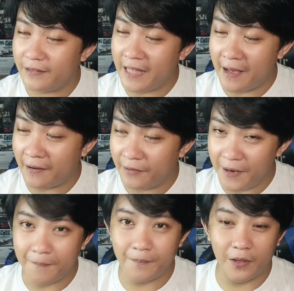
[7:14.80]
the
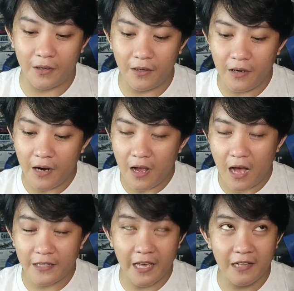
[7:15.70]
Reaper,
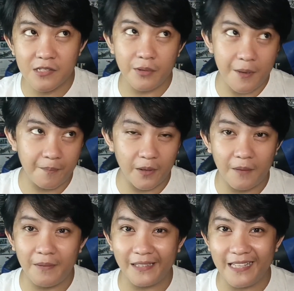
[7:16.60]
the Hell's
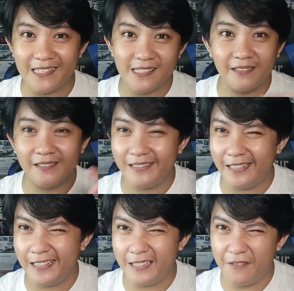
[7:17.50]
Reaper, but it's
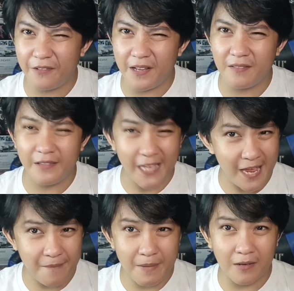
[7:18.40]
in a different
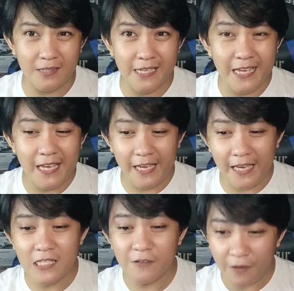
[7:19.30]
name because
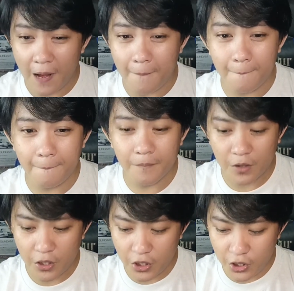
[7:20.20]
it's from
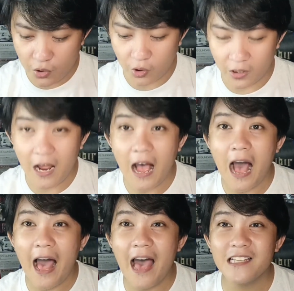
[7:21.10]
your
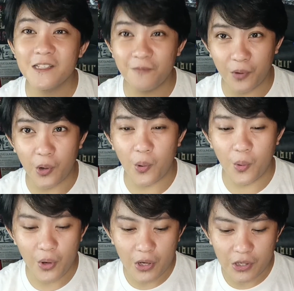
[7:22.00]
Hasbro.
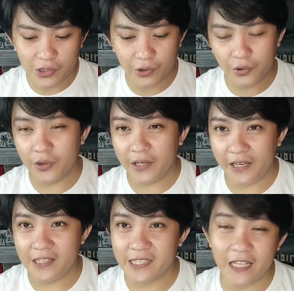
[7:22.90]
So
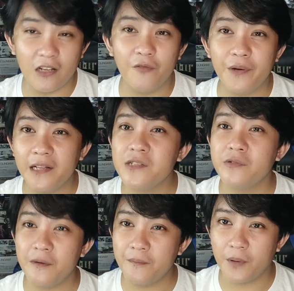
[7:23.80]
instead of Hell's
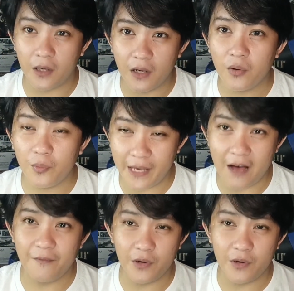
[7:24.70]
Reaper, we have